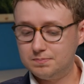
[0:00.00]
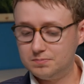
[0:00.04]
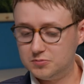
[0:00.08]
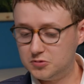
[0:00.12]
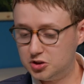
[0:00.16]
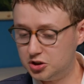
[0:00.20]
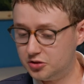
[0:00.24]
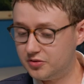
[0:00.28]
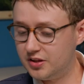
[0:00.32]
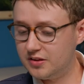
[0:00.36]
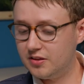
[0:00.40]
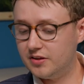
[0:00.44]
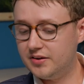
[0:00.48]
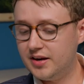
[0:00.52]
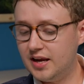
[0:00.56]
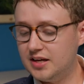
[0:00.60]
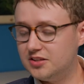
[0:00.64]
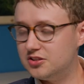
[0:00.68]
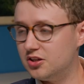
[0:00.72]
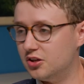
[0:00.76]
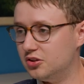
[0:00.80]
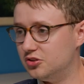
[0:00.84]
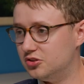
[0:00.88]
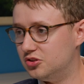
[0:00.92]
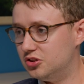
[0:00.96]
Do you think that
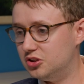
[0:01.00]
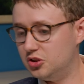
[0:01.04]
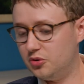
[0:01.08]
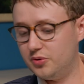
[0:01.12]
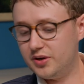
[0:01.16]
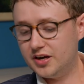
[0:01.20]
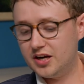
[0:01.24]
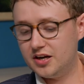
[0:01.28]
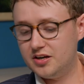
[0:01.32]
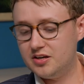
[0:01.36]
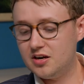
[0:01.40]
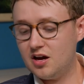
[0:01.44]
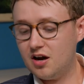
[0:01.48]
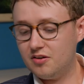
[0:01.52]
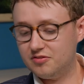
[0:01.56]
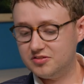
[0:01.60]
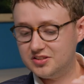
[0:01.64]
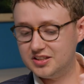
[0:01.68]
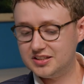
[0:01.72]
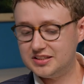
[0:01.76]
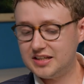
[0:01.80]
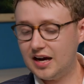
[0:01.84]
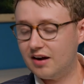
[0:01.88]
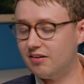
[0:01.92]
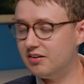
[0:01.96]
NATO is doing enough
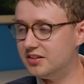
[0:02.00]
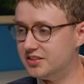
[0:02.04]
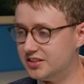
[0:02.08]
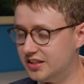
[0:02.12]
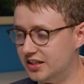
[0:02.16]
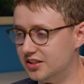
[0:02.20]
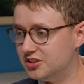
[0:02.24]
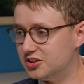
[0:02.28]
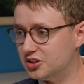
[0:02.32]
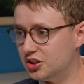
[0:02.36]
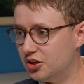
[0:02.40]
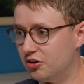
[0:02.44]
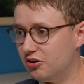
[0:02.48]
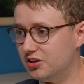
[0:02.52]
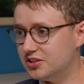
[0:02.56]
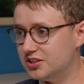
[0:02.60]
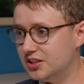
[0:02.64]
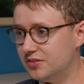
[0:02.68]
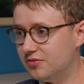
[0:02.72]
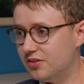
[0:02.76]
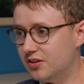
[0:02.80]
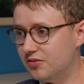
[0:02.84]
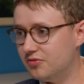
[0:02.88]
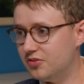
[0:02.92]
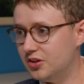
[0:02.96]
to guarantee security
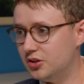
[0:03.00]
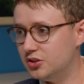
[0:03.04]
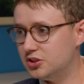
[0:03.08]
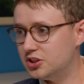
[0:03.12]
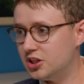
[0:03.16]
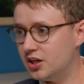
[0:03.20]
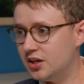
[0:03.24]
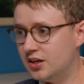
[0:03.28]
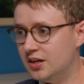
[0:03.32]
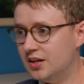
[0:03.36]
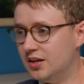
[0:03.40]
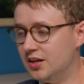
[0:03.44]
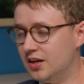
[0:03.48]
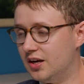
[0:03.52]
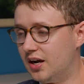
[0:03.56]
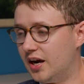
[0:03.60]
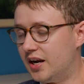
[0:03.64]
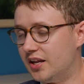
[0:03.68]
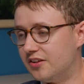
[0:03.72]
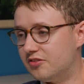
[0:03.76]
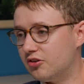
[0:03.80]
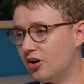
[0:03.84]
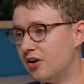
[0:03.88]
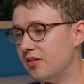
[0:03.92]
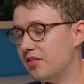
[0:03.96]
for the future? And
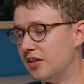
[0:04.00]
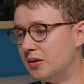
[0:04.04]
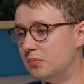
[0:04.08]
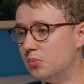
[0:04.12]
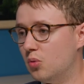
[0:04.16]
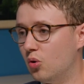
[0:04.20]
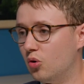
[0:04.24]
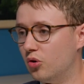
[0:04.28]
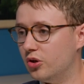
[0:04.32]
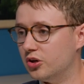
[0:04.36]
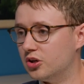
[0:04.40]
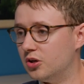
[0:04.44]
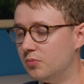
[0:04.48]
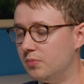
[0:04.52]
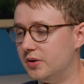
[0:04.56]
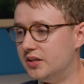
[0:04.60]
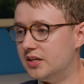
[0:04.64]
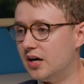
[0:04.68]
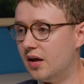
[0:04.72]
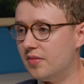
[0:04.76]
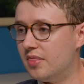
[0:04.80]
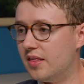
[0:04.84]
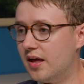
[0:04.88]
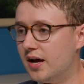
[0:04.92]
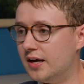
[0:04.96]
is there anything more that could be
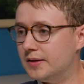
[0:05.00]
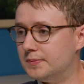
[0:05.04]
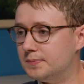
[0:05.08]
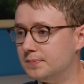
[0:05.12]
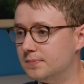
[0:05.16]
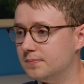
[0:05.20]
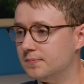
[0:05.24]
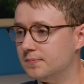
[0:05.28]
done there?